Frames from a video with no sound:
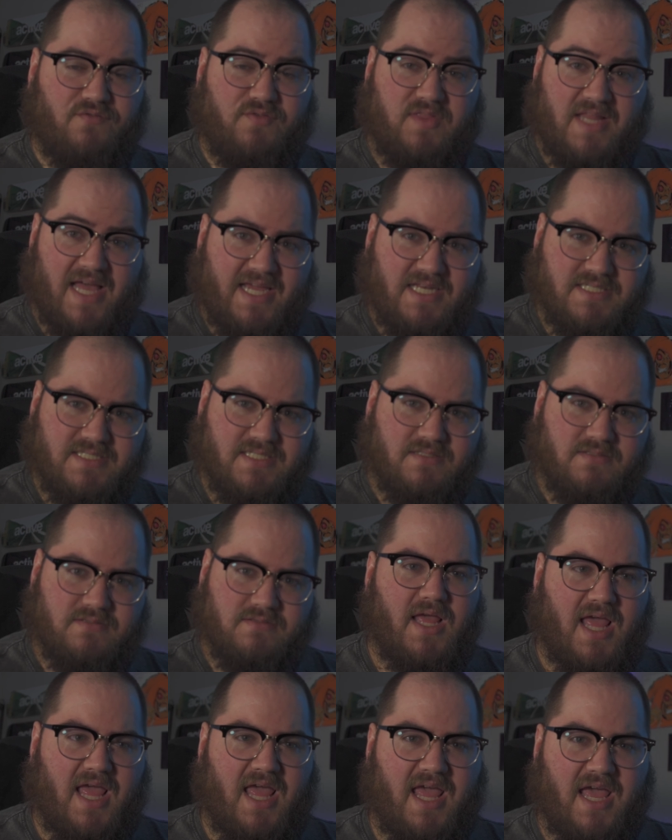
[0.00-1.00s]
light.
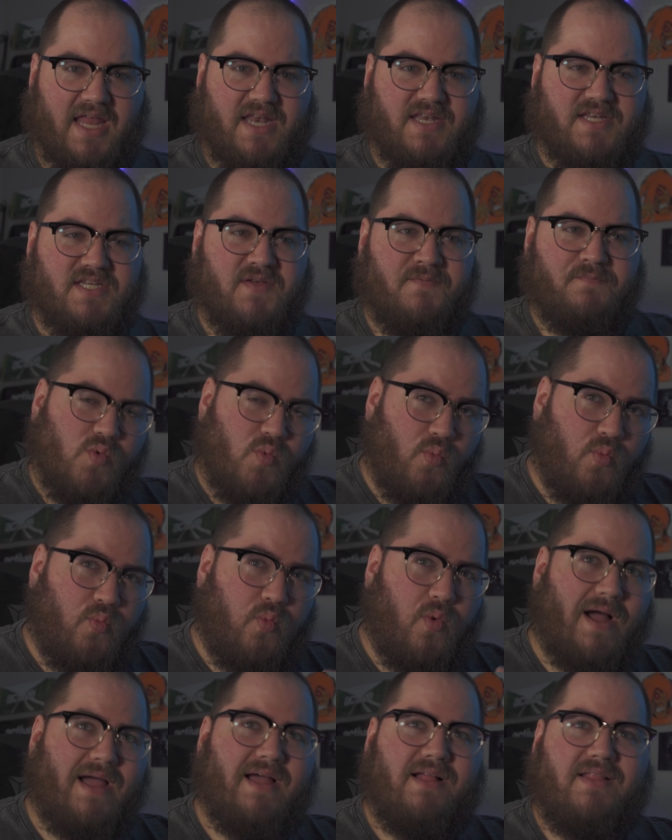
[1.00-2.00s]
And
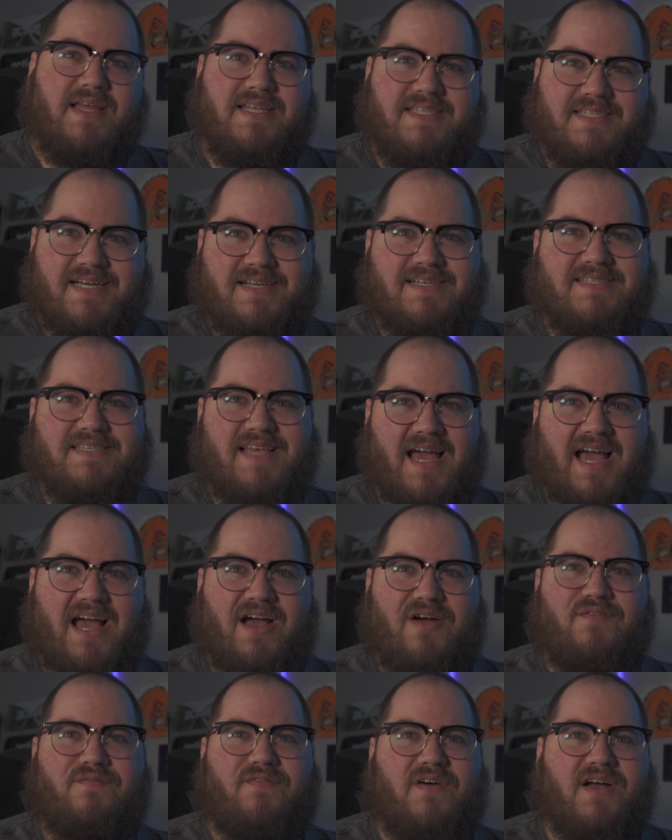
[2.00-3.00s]
while it does
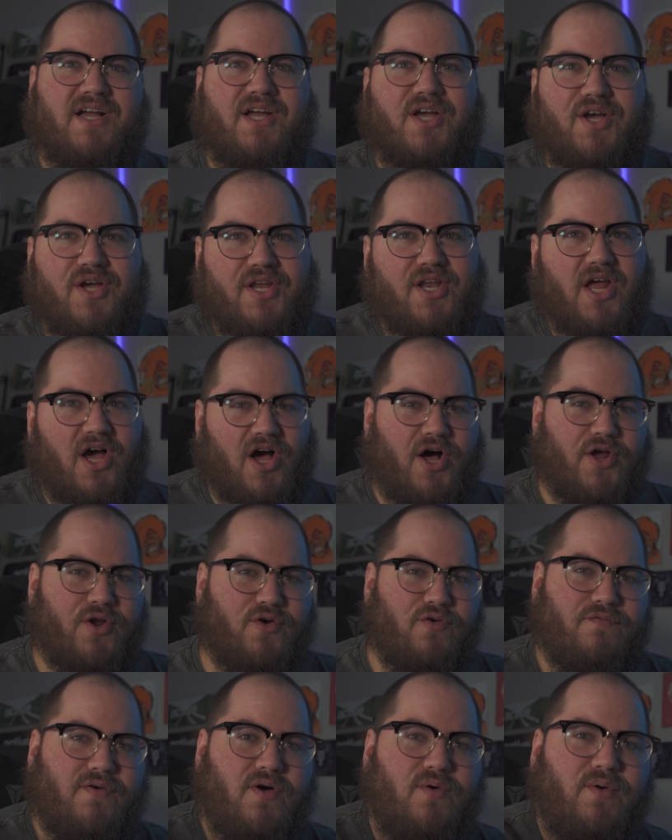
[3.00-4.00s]
have a good
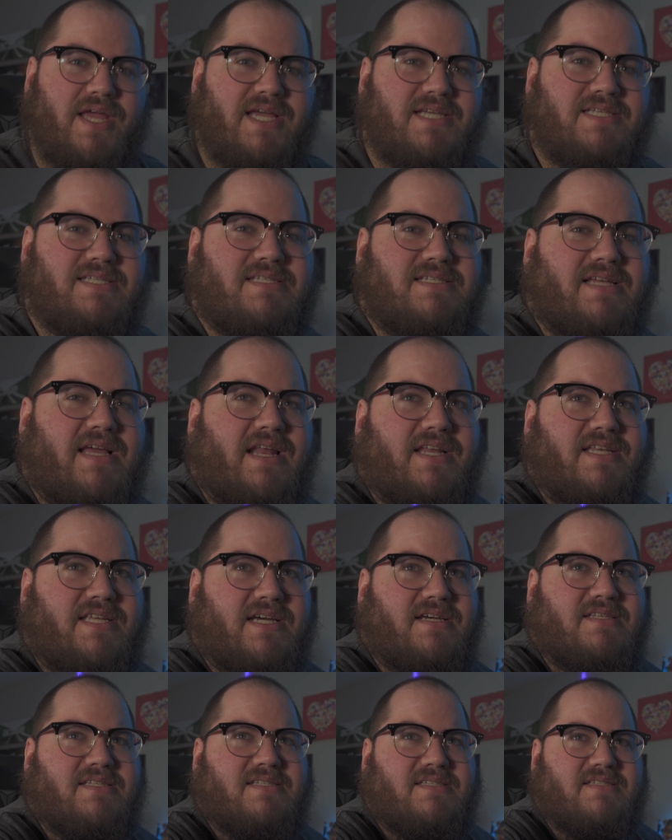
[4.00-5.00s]
autofocus and it
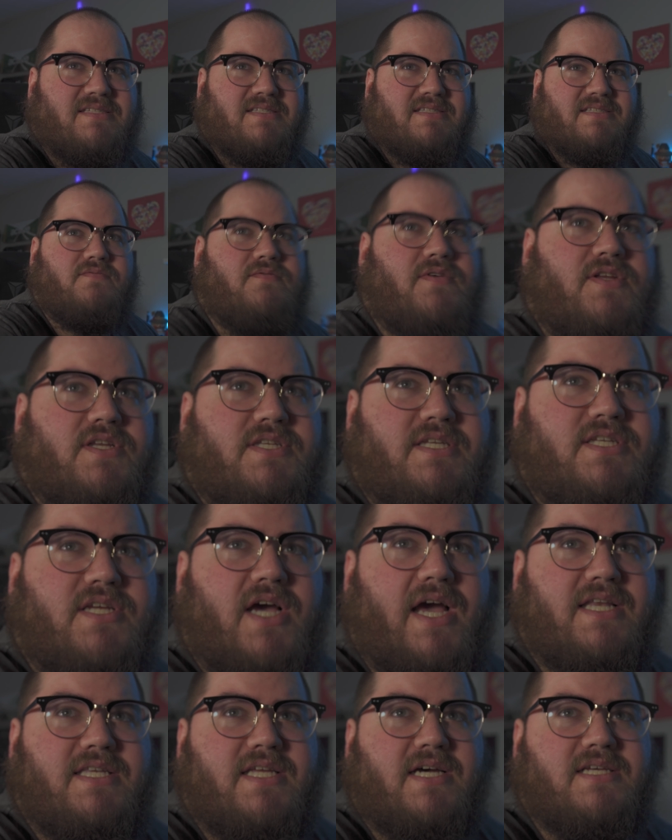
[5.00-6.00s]
does
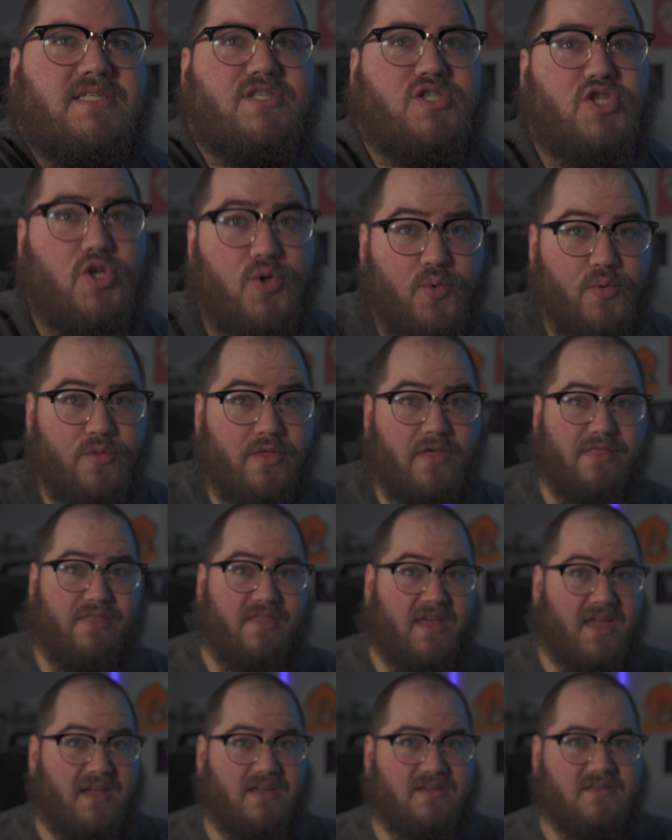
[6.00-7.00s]
do the
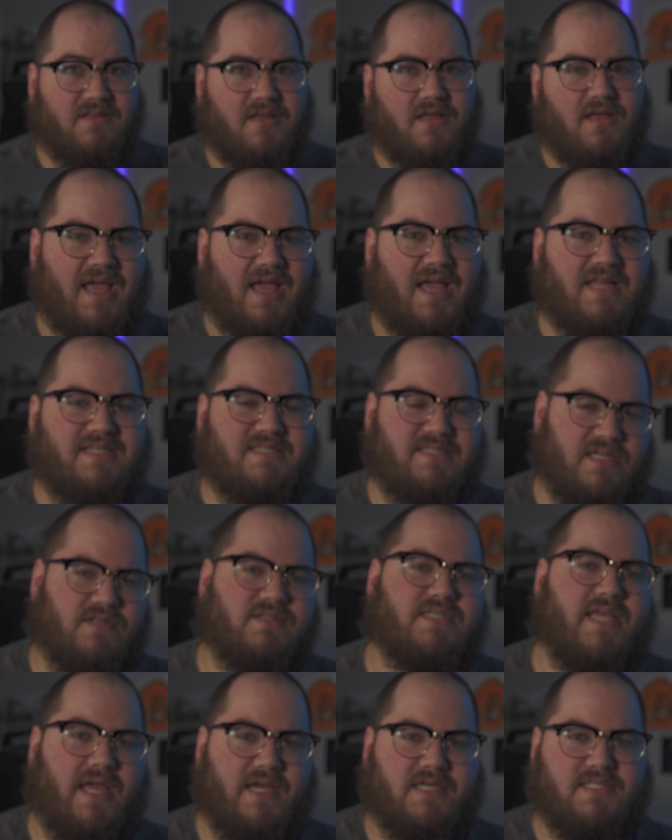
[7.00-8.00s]
thing, it still
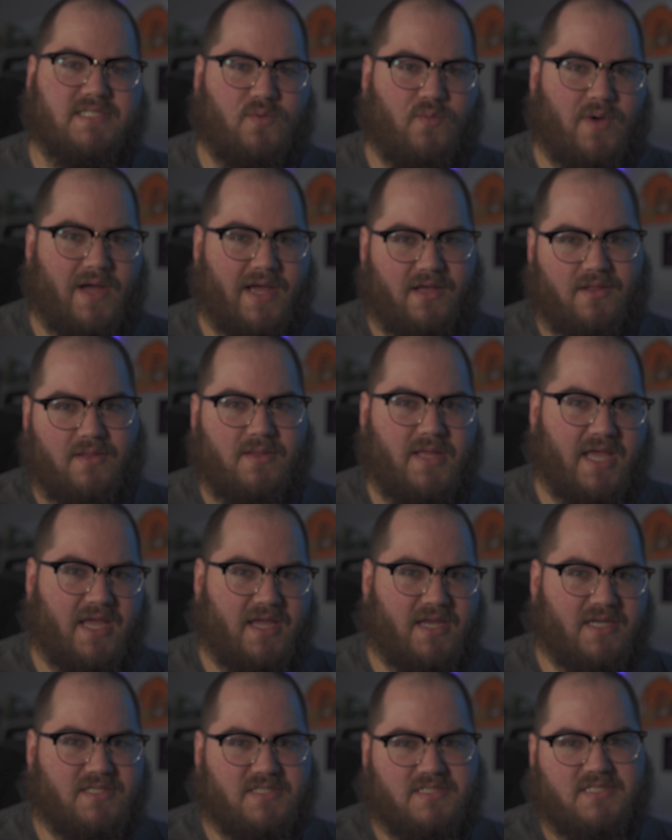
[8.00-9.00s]
takes a while,
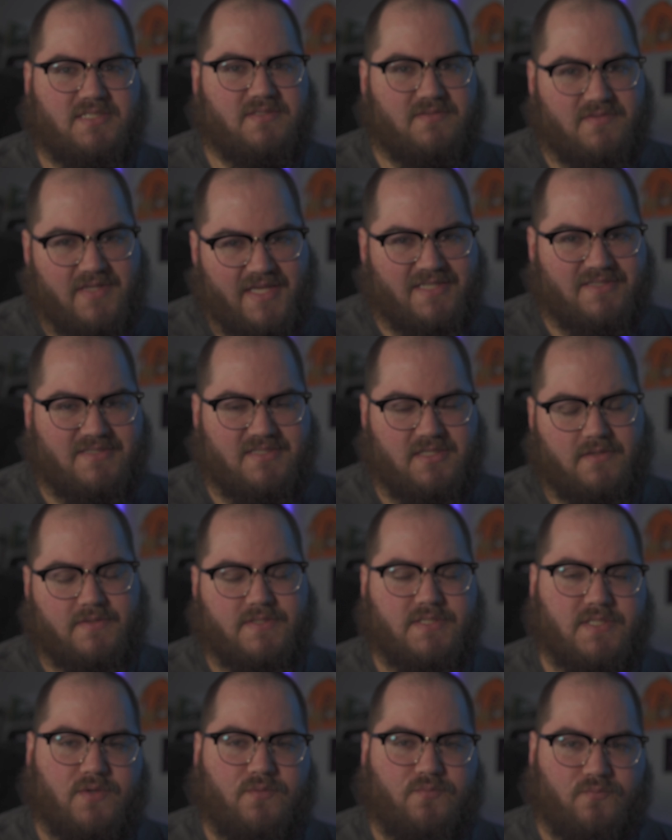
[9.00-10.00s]
and it's
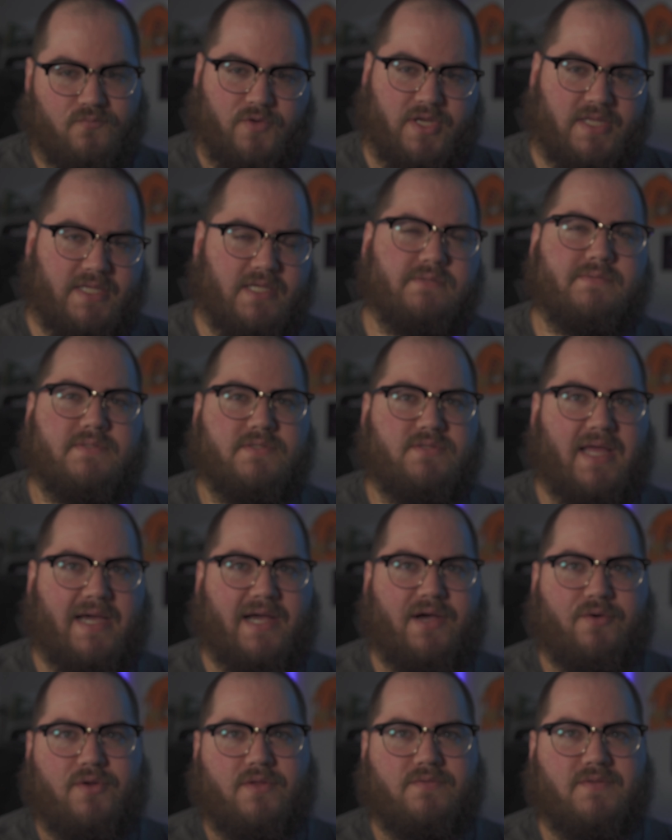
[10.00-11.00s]
also really
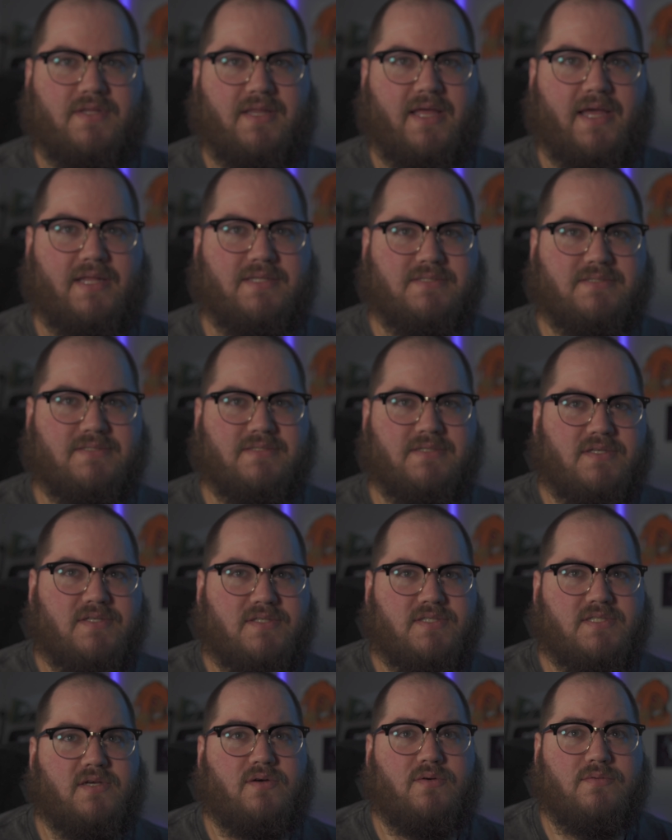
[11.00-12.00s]
loud on the lens.
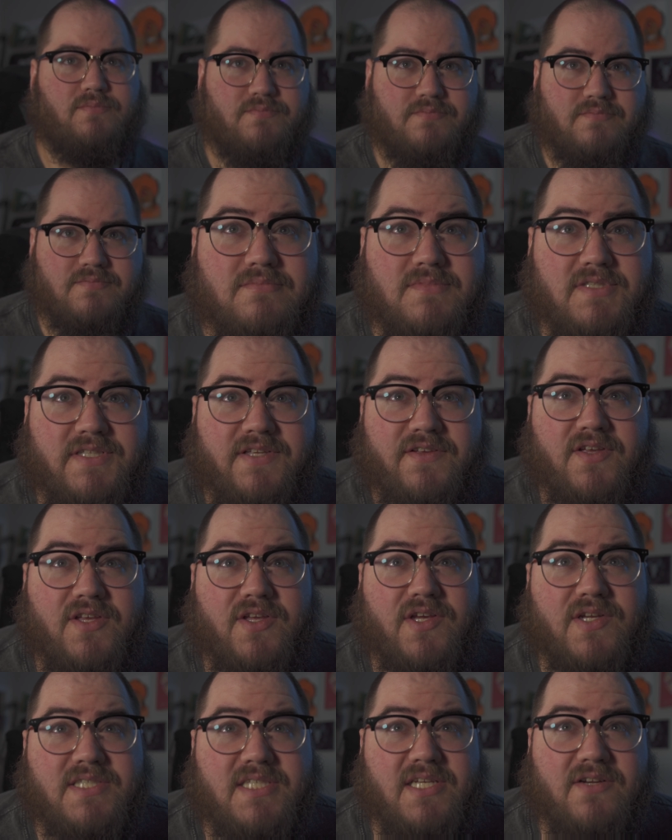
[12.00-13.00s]
So
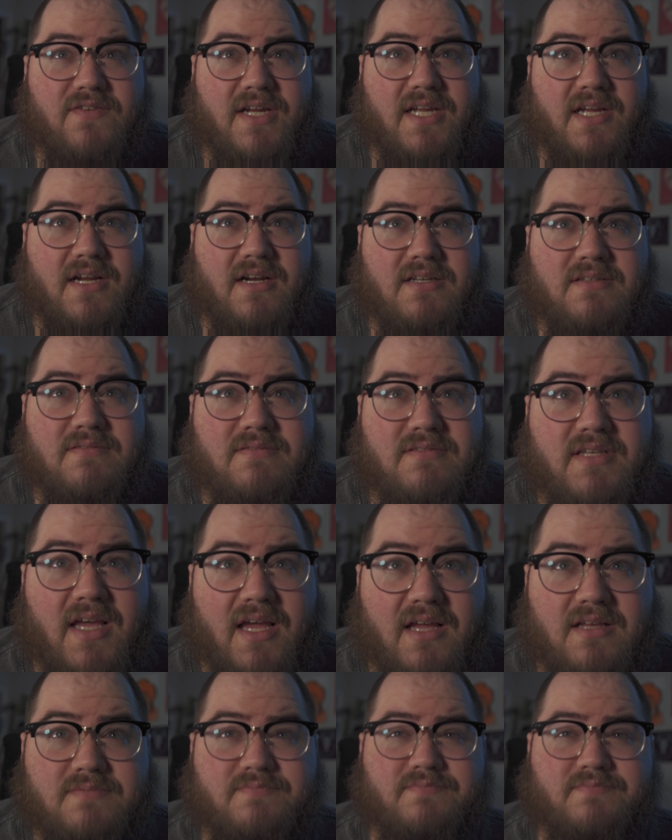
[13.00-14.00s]
you can see right here, yeah.